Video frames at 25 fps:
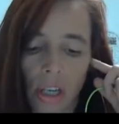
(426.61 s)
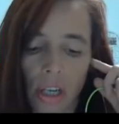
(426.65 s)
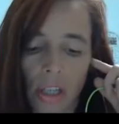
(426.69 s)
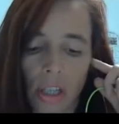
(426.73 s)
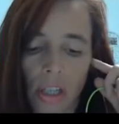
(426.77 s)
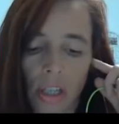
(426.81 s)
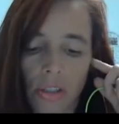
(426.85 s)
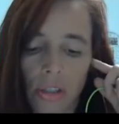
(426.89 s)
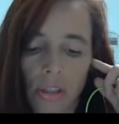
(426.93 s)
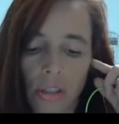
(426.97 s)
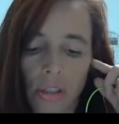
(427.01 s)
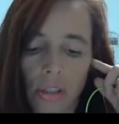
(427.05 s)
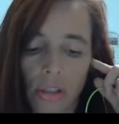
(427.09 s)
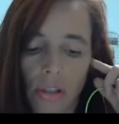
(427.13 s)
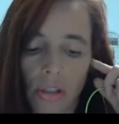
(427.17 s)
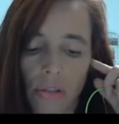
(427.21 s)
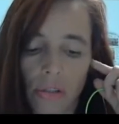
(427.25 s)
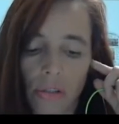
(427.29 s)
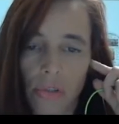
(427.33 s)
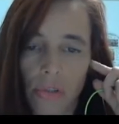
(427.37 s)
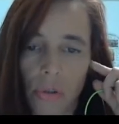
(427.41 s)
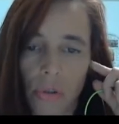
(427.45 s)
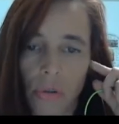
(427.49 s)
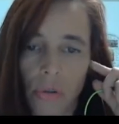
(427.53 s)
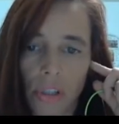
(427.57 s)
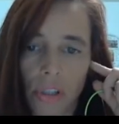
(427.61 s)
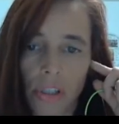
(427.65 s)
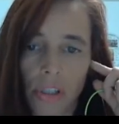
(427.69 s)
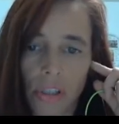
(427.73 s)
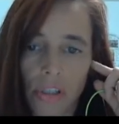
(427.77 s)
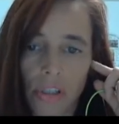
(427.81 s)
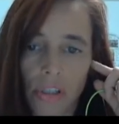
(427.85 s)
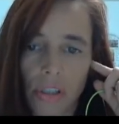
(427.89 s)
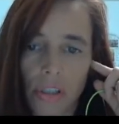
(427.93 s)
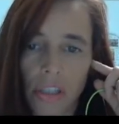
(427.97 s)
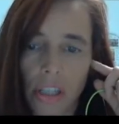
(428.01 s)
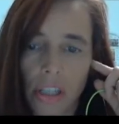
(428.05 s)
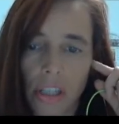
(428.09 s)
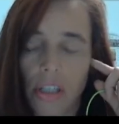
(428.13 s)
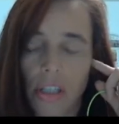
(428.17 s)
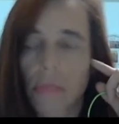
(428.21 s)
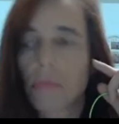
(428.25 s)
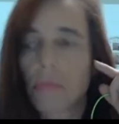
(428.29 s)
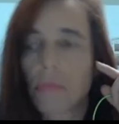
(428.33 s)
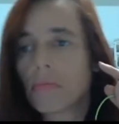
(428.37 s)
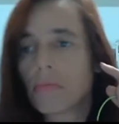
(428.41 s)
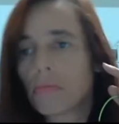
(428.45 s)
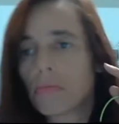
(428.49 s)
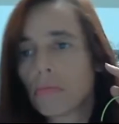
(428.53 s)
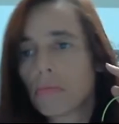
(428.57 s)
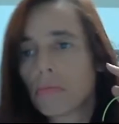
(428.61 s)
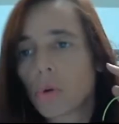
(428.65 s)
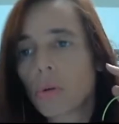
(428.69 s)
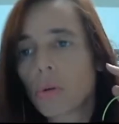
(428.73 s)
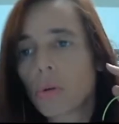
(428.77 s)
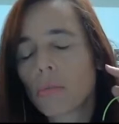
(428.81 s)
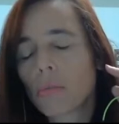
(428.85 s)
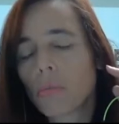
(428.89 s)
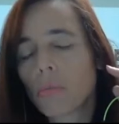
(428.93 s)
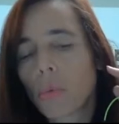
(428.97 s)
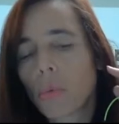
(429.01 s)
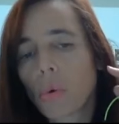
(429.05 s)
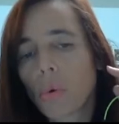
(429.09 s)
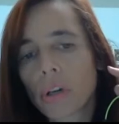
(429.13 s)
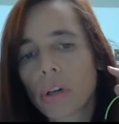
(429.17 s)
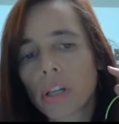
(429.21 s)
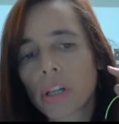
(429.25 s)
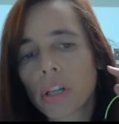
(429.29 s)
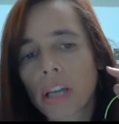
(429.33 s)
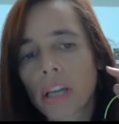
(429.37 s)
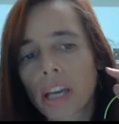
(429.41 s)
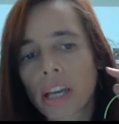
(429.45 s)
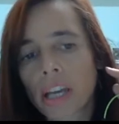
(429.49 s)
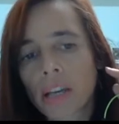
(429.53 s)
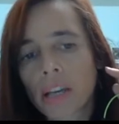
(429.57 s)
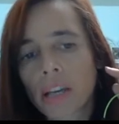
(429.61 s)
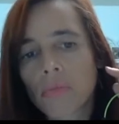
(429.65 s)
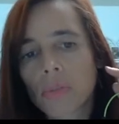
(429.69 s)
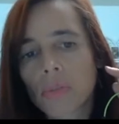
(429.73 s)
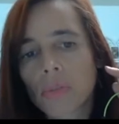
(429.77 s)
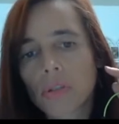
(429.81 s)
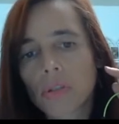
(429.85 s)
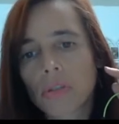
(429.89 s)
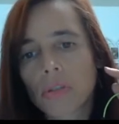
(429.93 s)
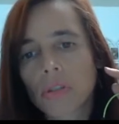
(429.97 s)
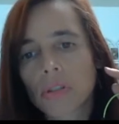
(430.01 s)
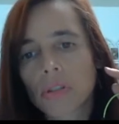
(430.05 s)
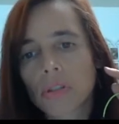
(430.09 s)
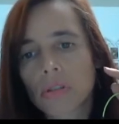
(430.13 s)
So of course, there are more and more games